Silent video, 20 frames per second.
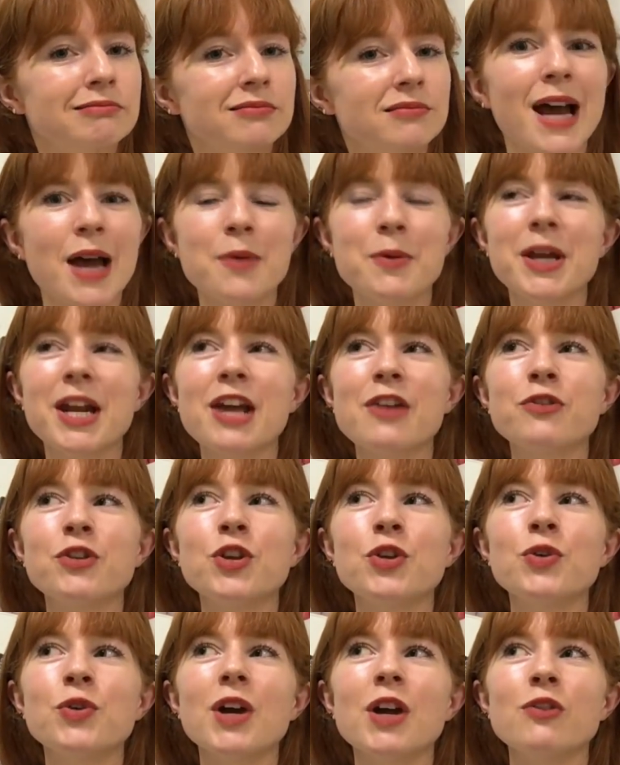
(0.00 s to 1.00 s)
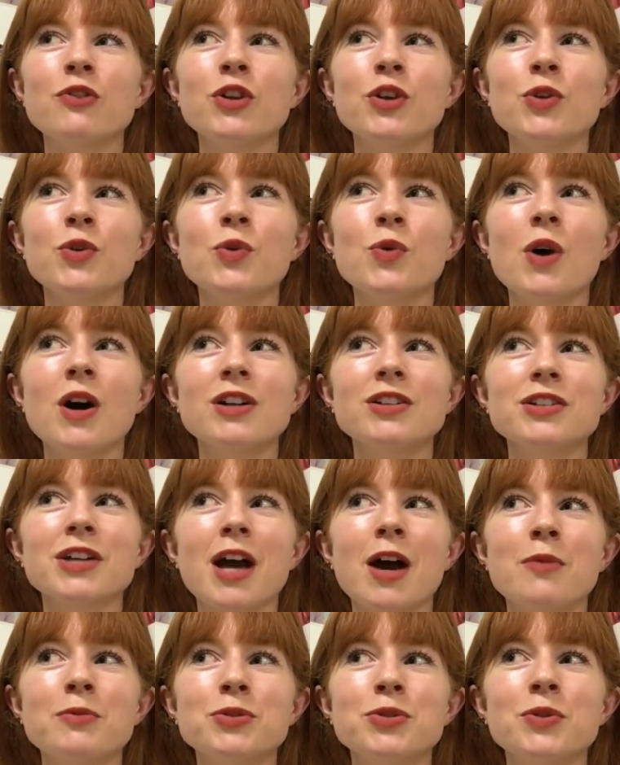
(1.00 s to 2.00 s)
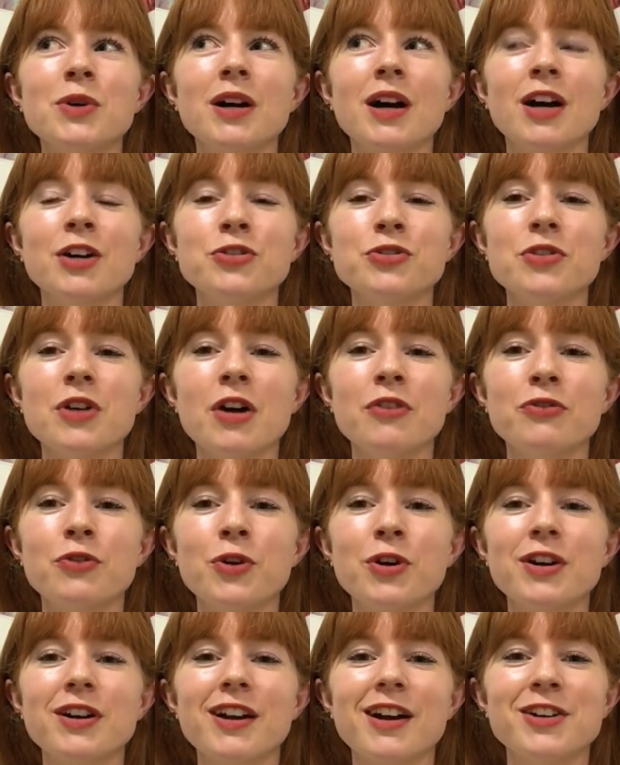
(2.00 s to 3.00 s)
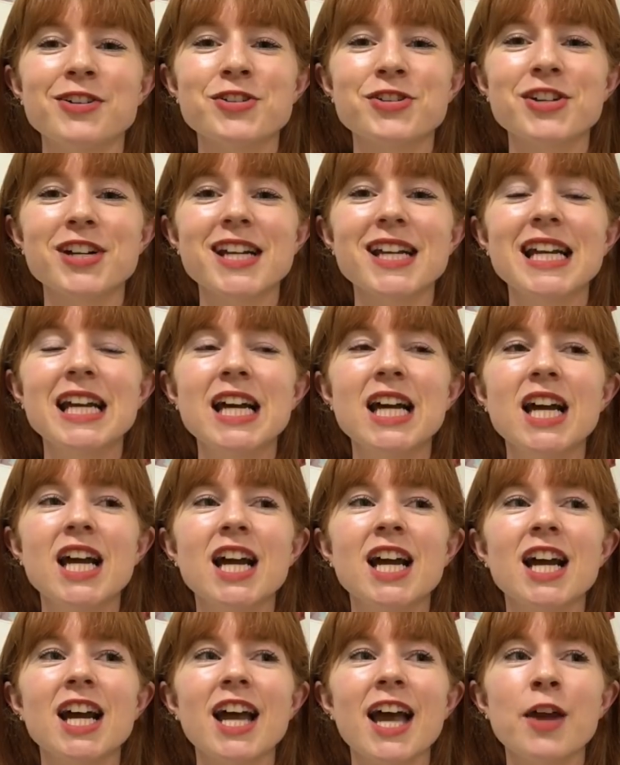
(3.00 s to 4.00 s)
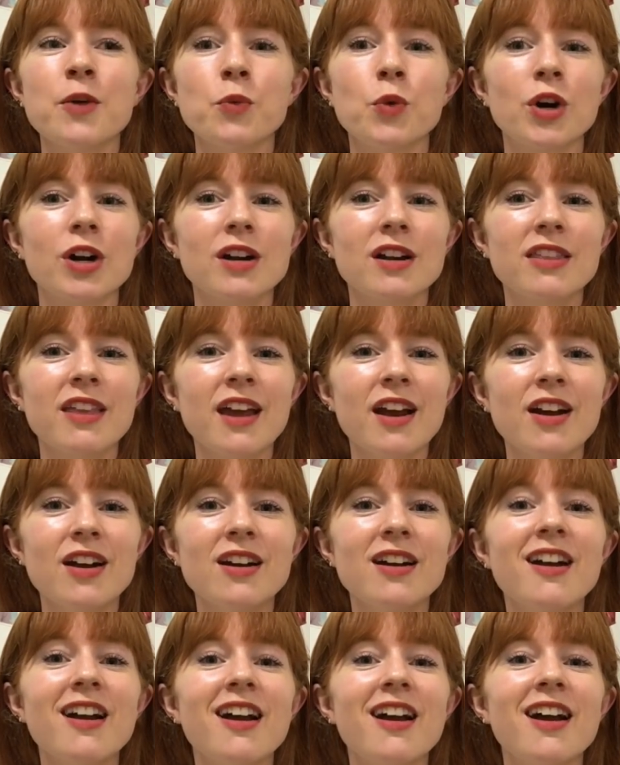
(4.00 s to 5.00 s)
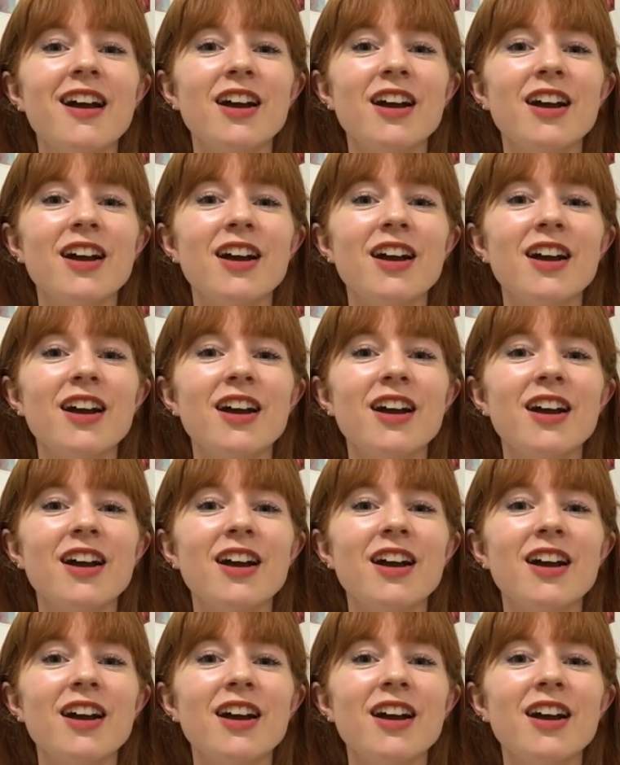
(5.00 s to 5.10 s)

I mean, if you want to come to a foreign country and work there,